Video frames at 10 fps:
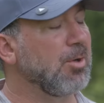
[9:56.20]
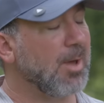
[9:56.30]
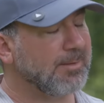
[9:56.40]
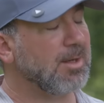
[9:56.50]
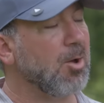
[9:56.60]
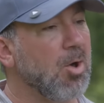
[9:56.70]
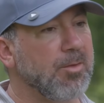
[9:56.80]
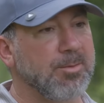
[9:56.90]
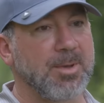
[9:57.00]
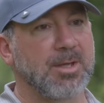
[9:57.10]
you know, I think all
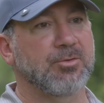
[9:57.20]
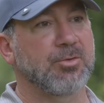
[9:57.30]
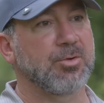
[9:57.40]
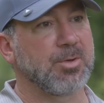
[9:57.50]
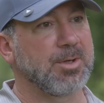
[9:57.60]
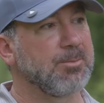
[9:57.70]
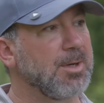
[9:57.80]
the banks are doing it,